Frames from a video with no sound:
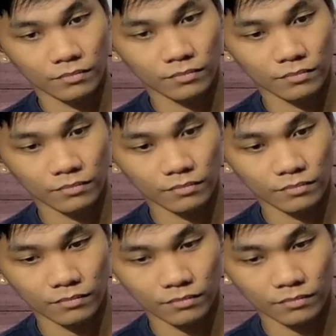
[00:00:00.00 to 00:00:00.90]

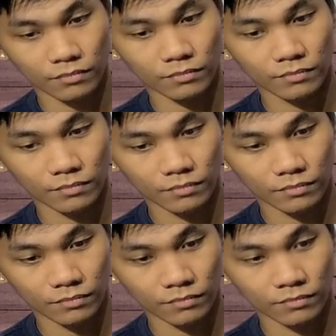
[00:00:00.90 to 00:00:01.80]

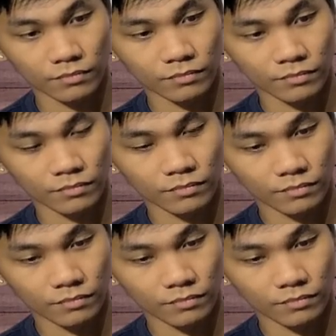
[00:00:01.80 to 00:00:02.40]
The person shown says nothing.